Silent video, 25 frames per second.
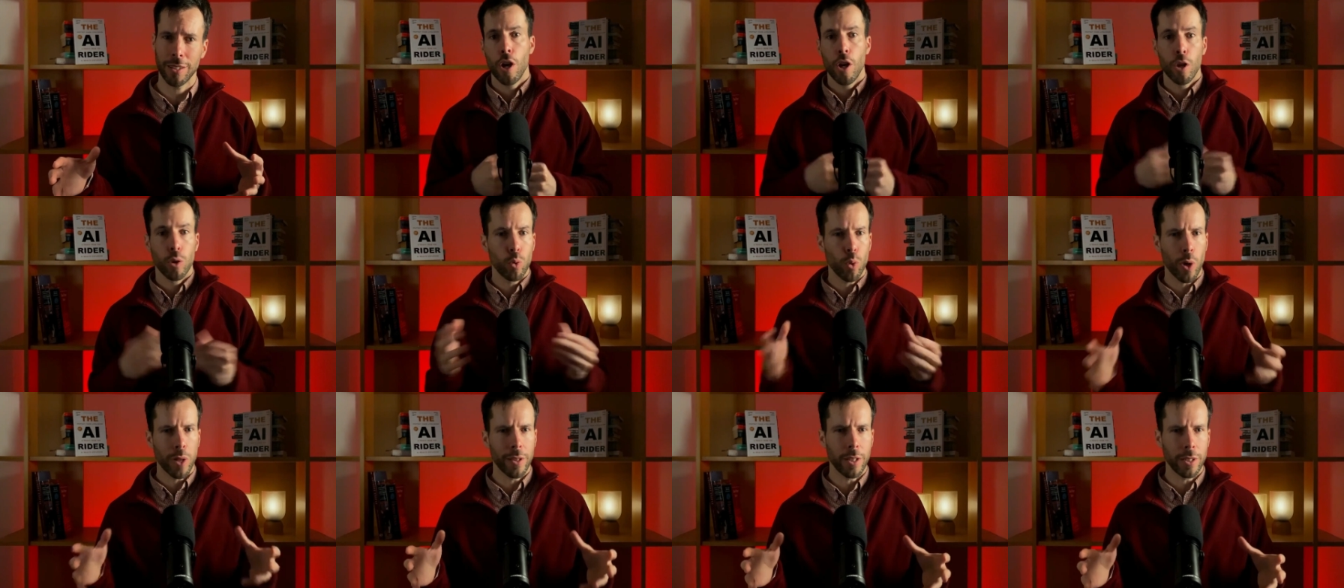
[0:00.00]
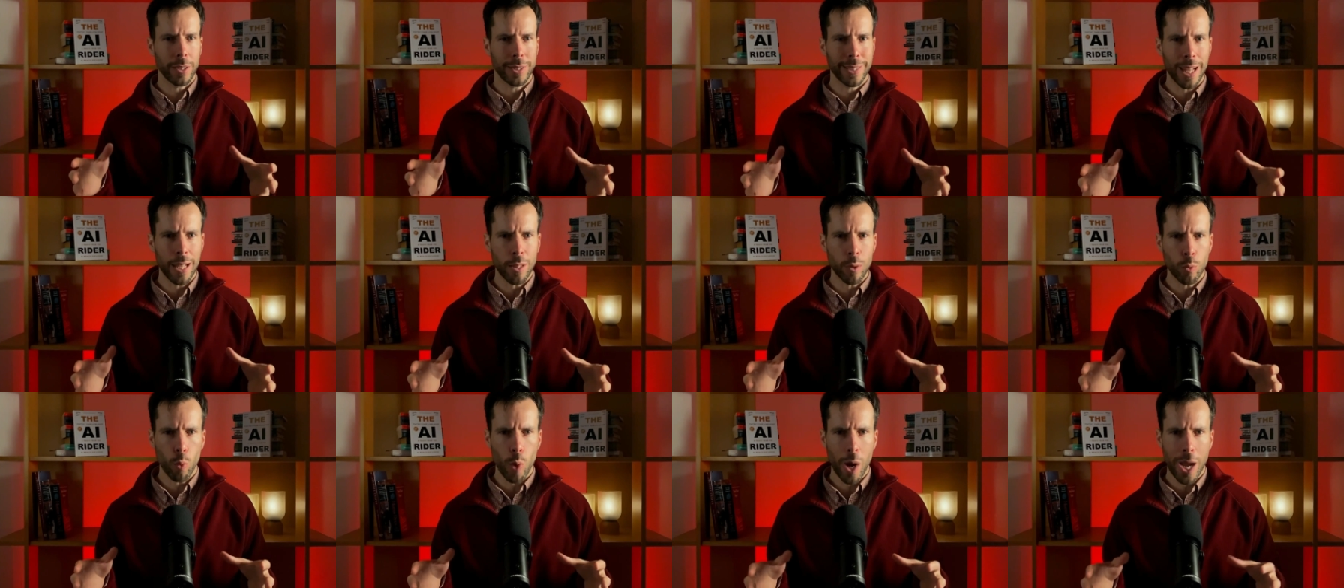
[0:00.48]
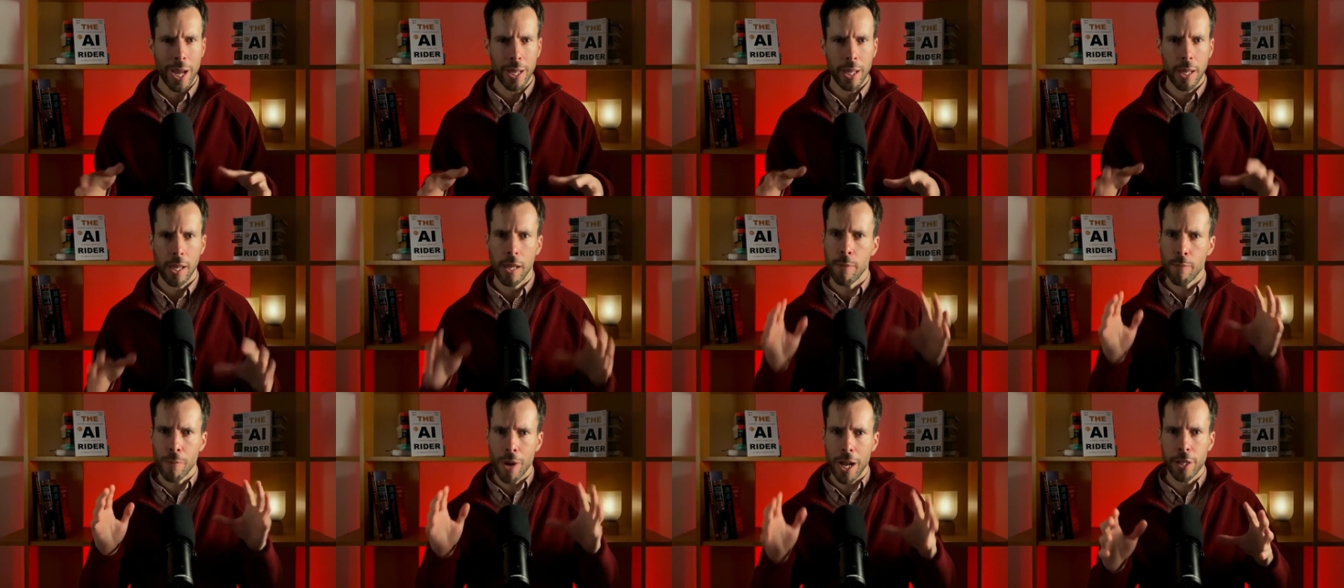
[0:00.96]
To understand why,
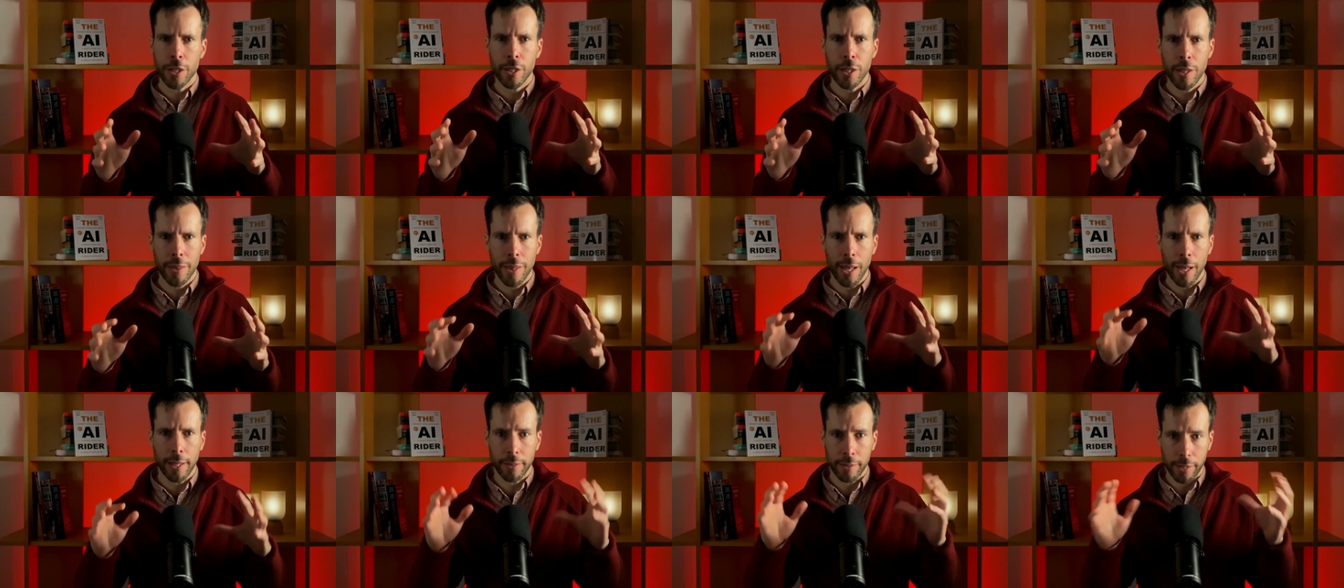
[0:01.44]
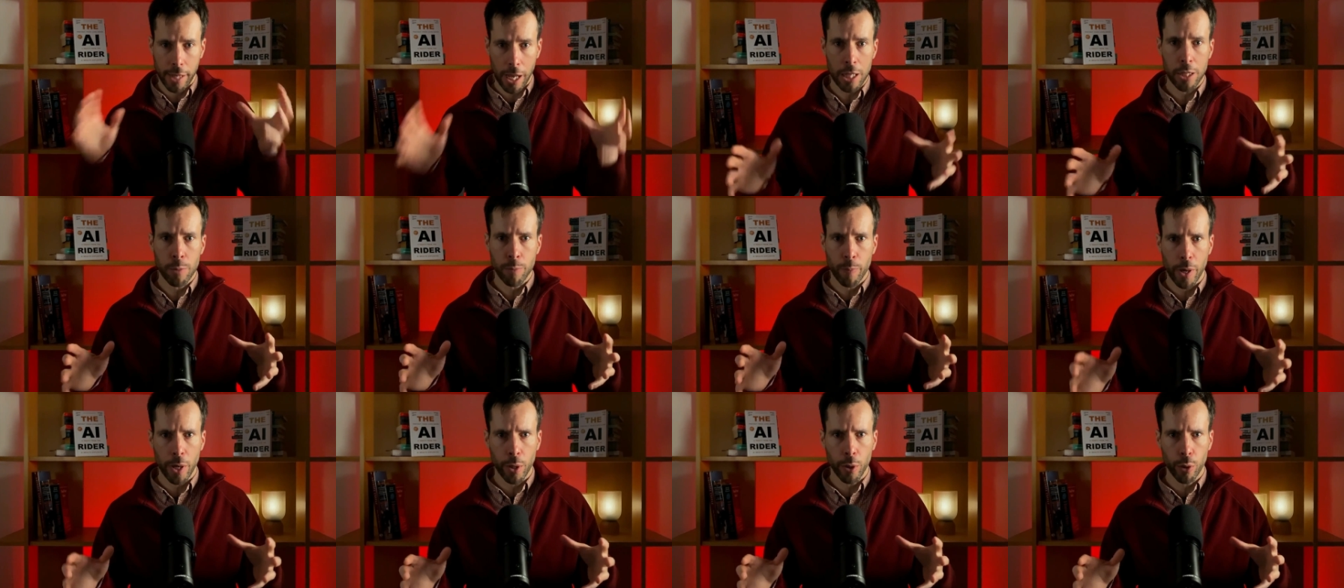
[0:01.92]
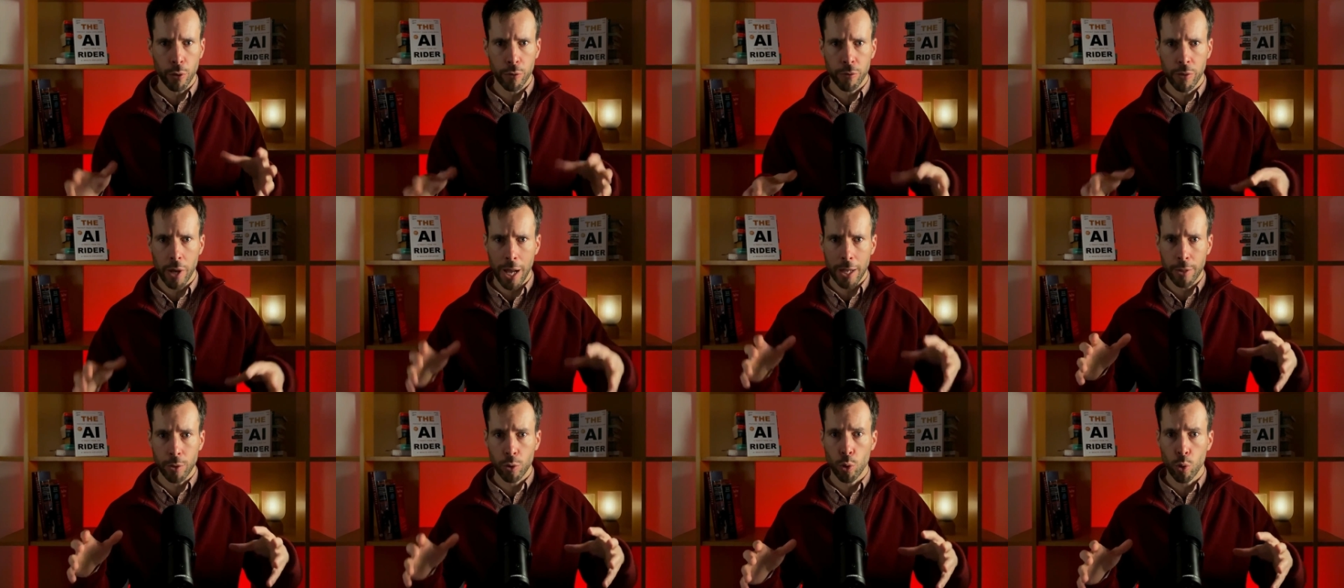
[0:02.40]
imagine that Kasparov
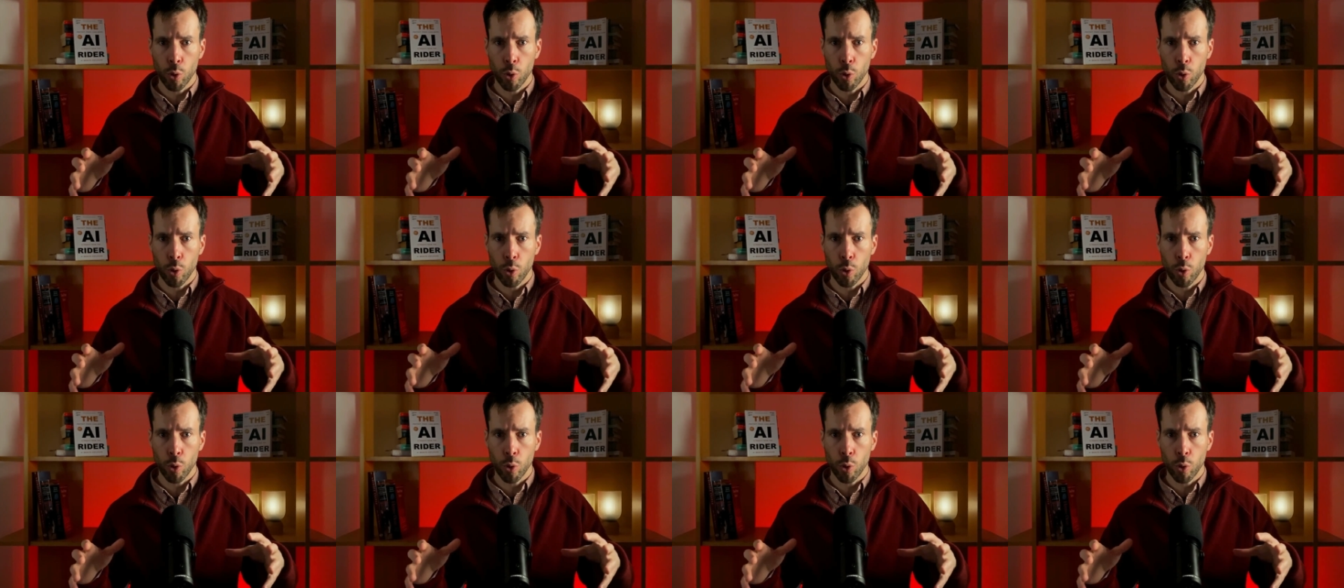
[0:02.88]
had to